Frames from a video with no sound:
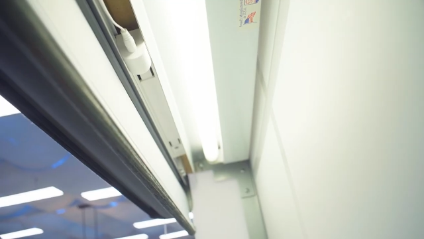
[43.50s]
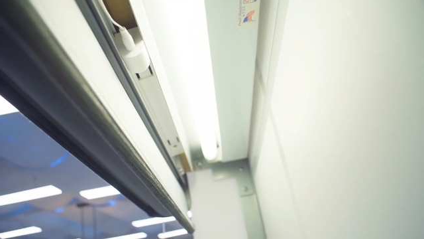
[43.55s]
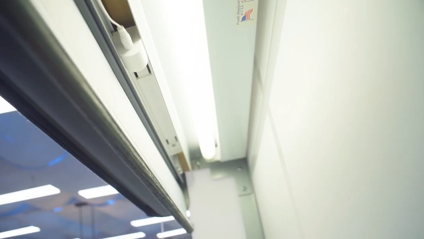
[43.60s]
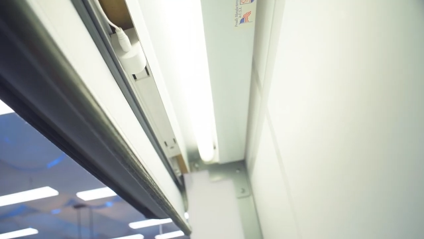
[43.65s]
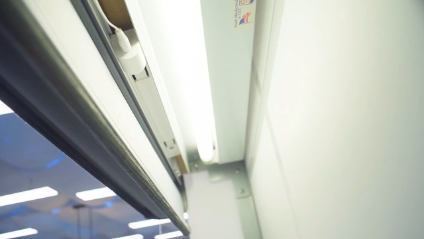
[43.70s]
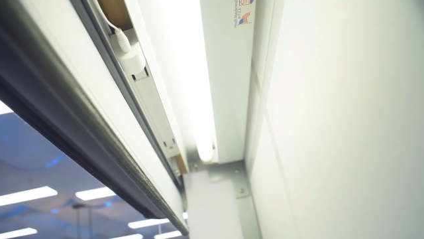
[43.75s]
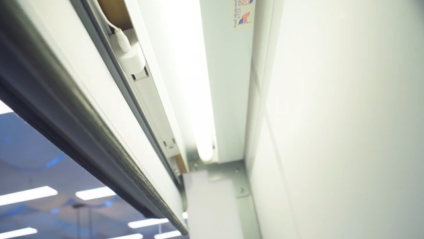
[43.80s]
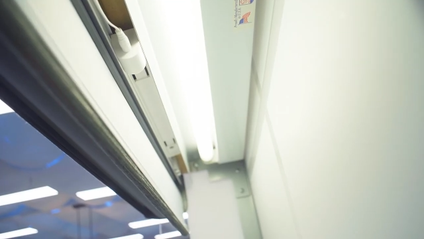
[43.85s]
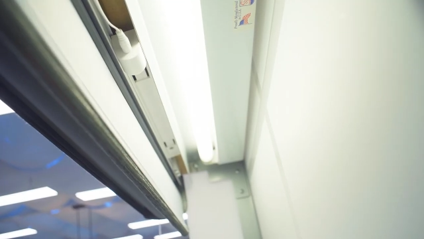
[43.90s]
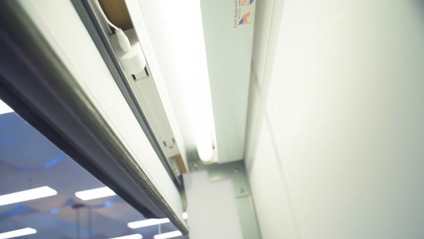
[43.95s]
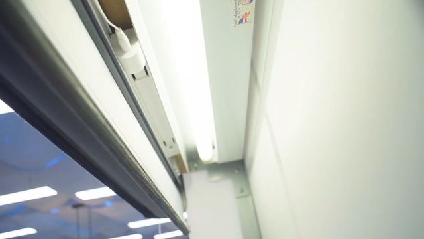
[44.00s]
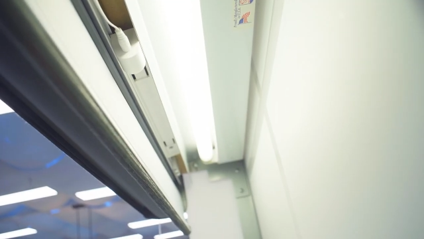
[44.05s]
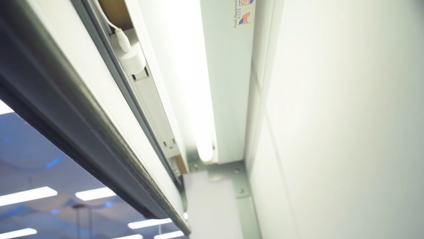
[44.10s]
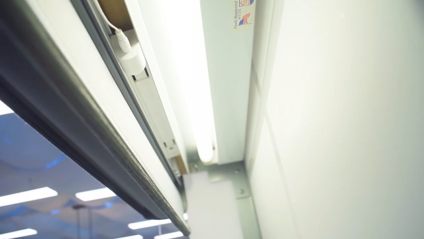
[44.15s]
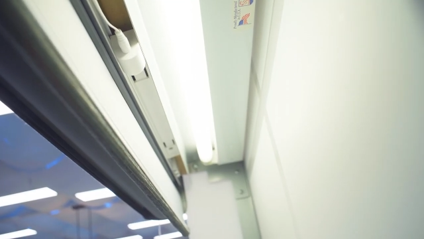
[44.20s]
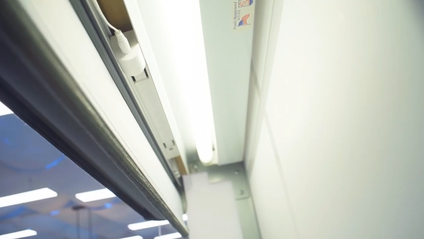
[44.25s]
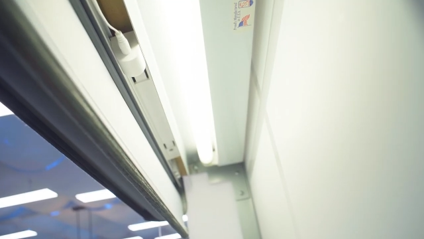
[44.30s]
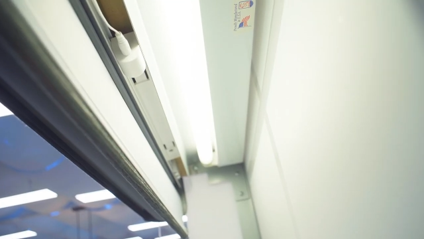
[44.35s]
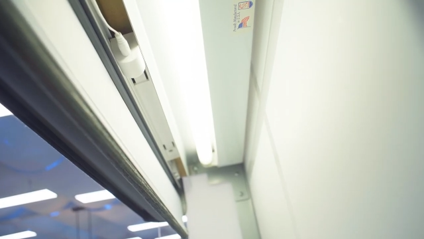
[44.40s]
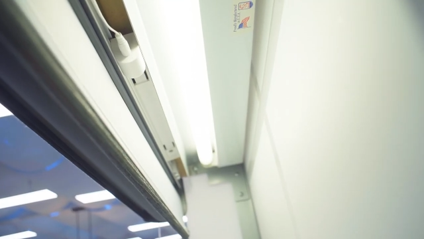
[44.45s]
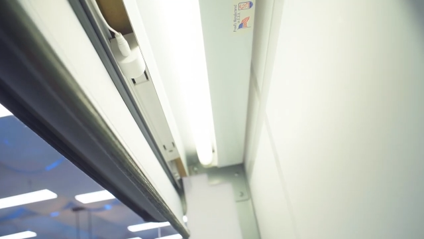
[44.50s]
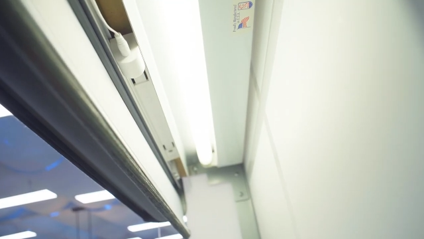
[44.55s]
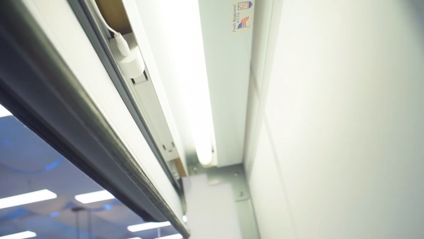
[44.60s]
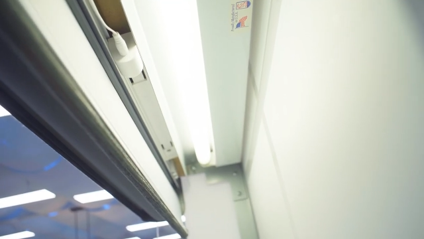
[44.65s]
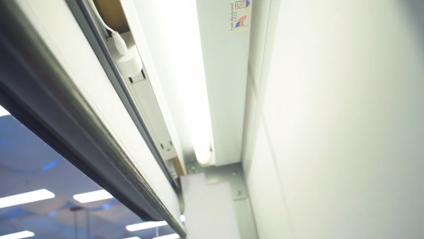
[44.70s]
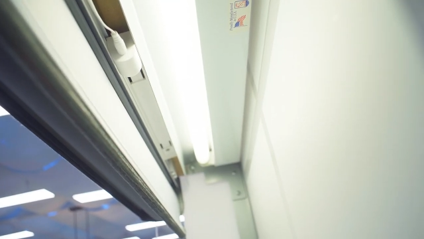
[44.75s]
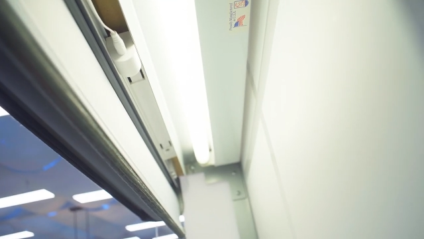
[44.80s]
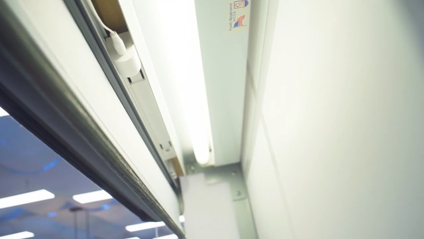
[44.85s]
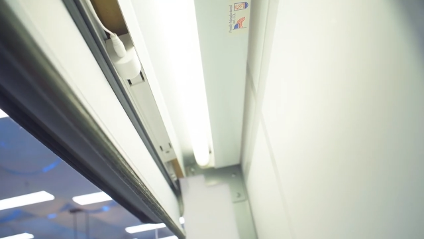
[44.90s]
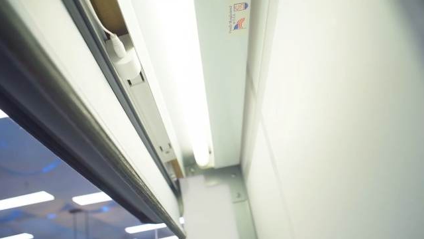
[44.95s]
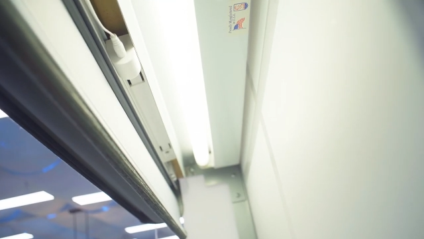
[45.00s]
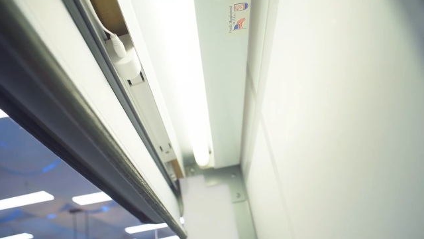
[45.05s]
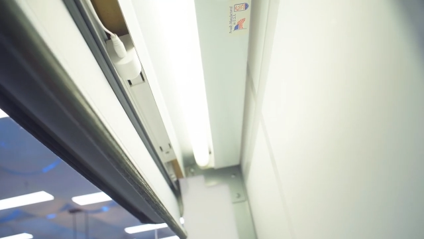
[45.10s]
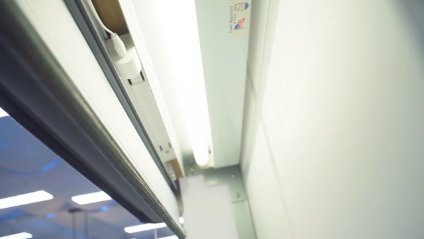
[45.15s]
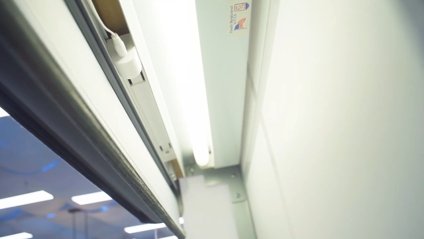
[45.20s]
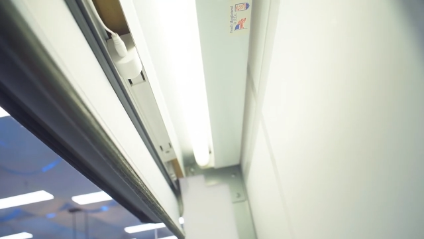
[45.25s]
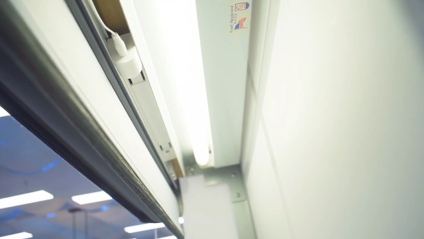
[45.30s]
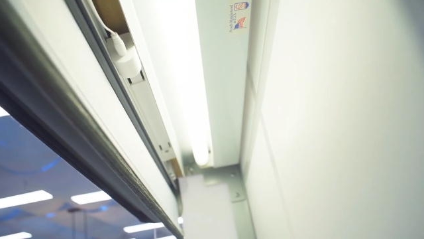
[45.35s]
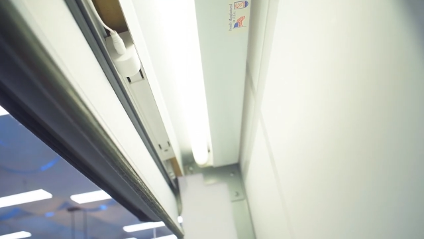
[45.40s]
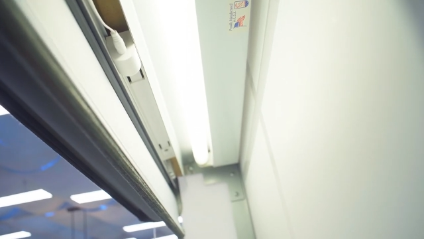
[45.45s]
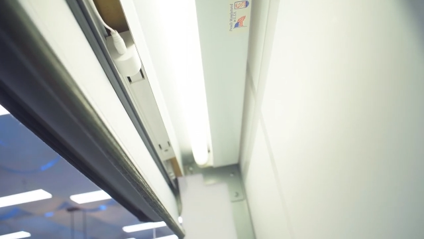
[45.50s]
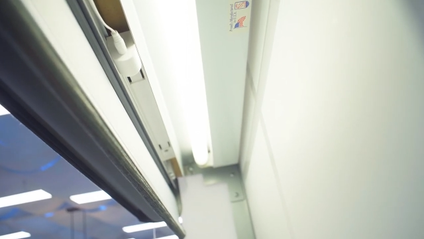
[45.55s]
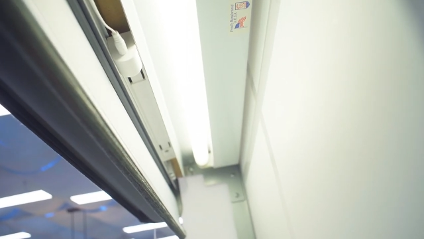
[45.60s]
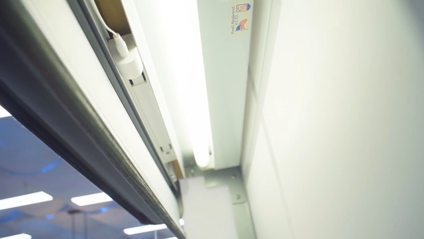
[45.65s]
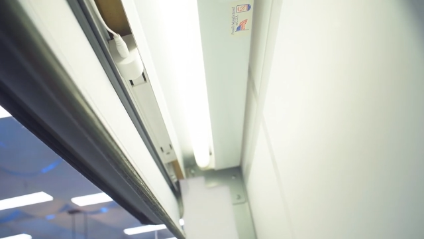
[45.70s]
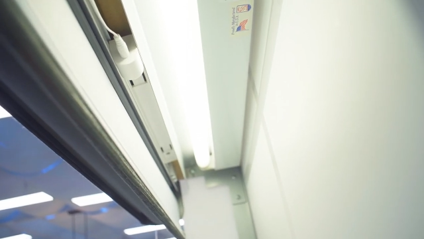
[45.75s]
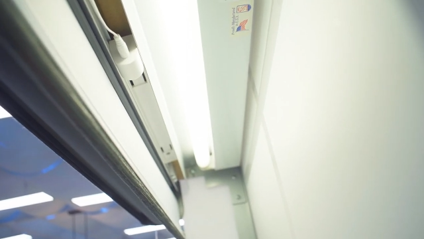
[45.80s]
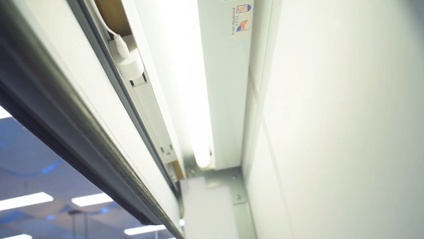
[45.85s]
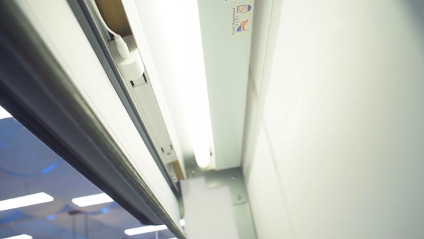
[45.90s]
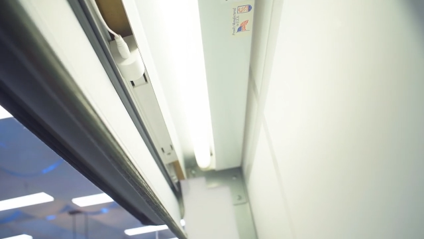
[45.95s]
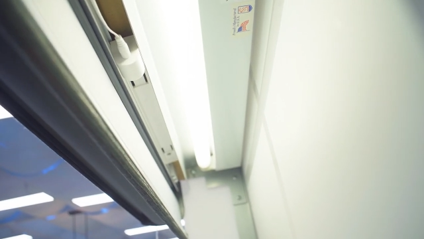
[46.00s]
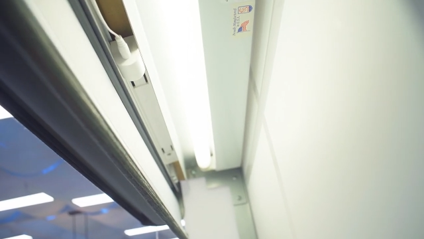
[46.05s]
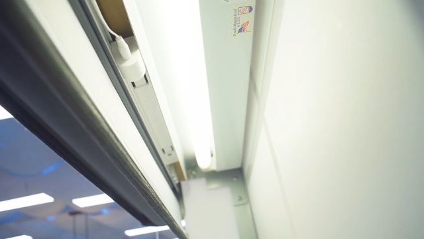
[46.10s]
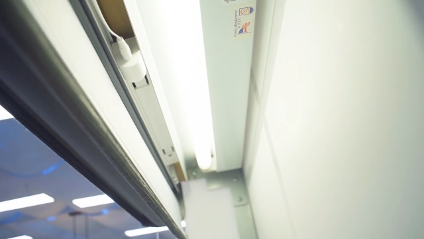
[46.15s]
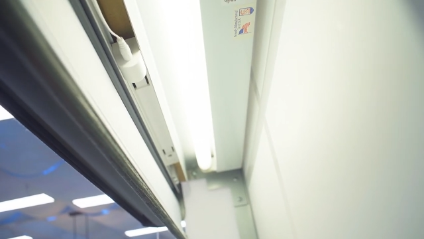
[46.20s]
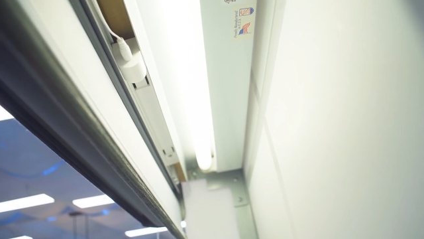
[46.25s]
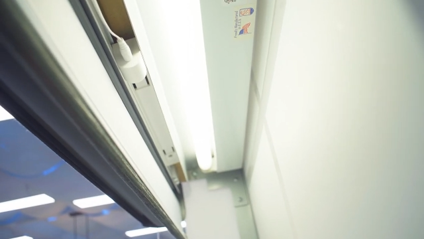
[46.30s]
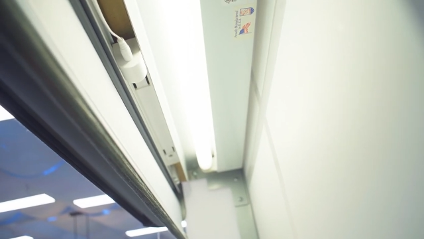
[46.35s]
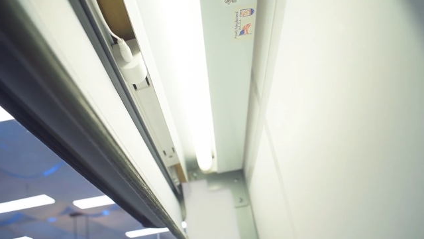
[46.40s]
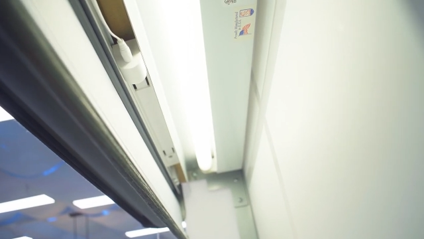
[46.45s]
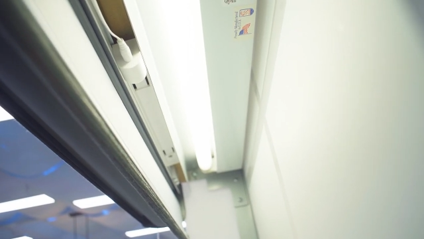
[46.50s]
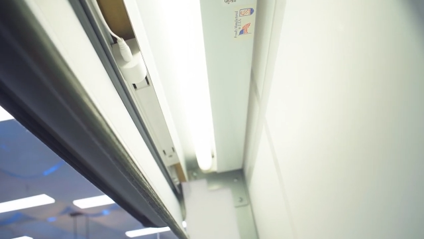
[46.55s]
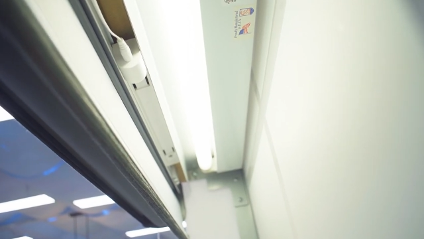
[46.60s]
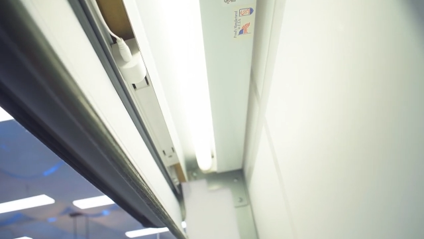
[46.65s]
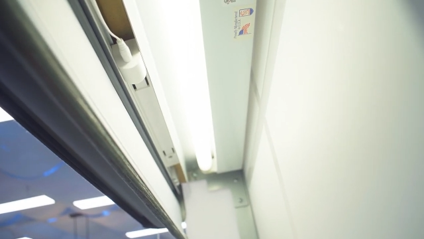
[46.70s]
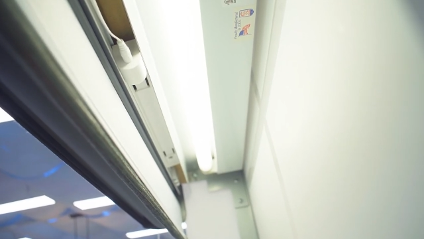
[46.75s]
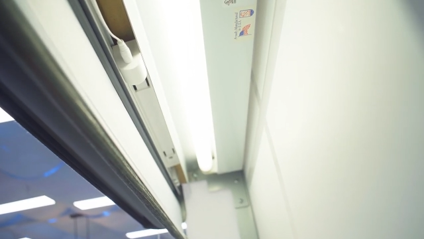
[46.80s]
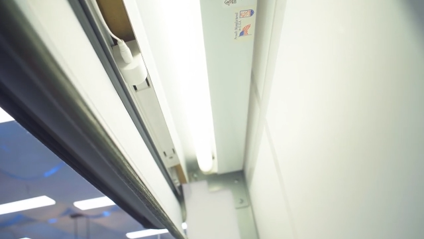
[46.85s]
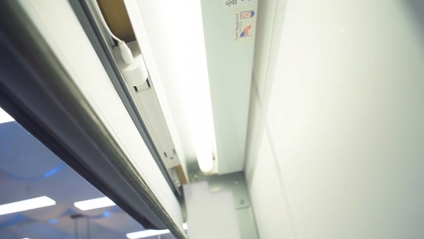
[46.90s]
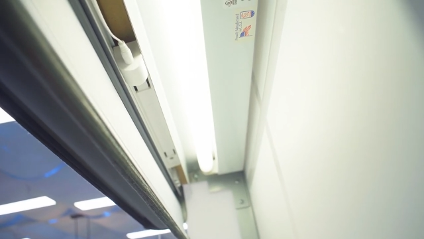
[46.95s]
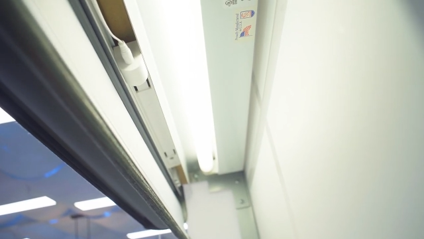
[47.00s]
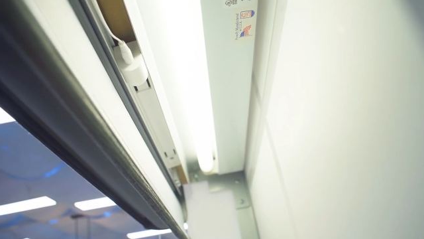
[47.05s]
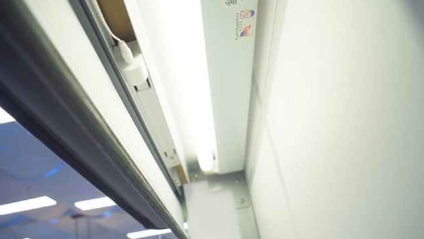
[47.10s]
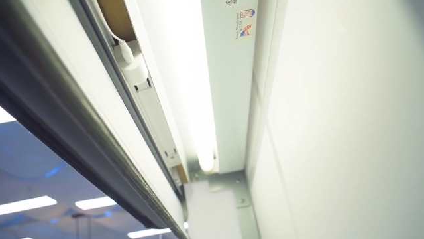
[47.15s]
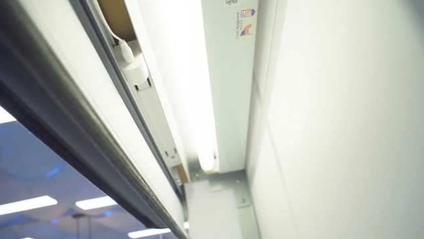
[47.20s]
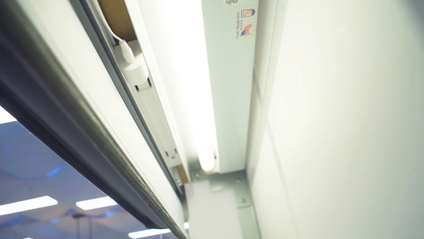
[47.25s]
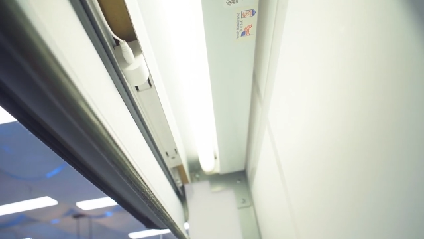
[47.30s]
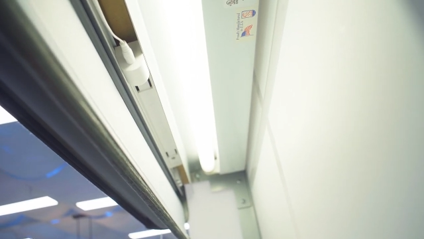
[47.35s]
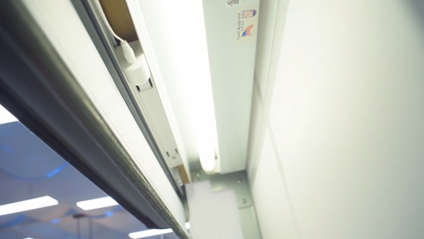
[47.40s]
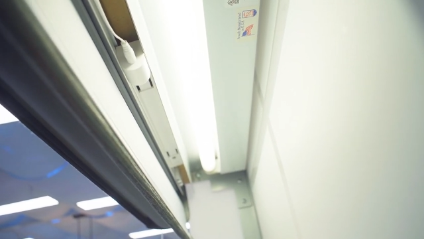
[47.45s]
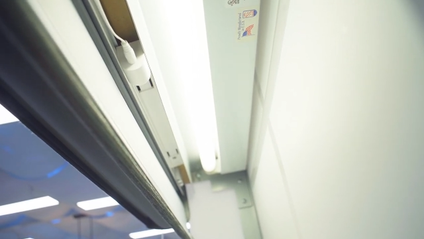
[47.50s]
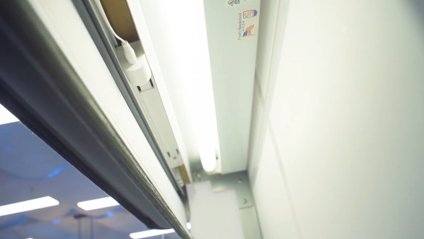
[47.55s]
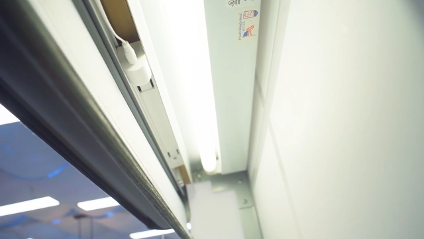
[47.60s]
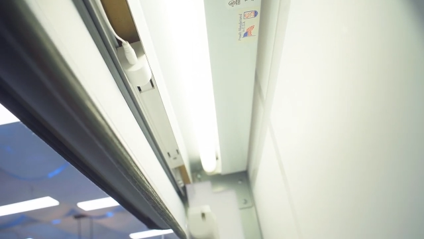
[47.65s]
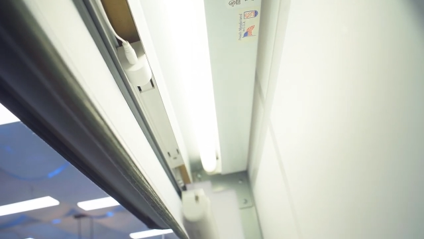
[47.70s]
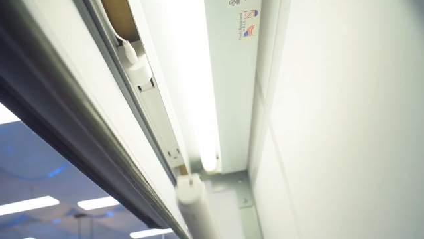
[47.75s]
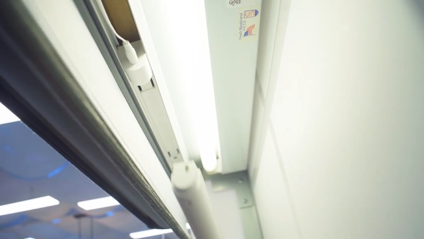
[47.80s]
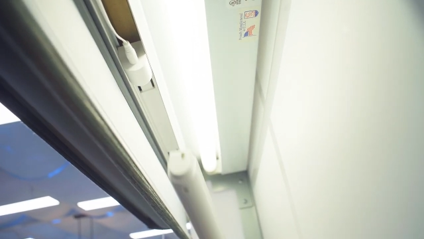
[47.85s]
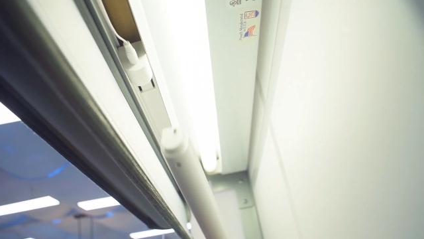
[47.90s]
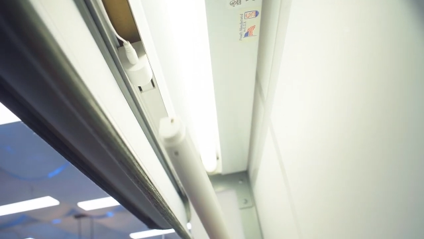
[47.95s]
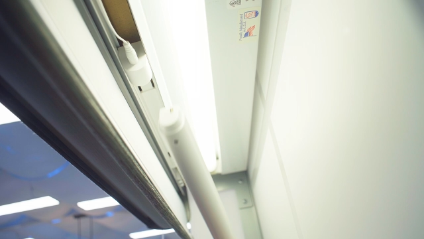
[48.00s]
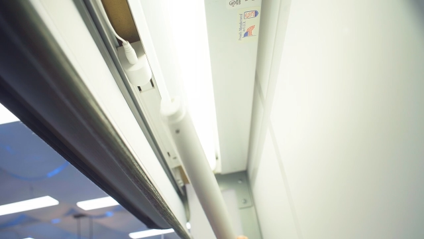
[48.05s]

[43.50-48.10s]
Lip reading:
(no speaker visible)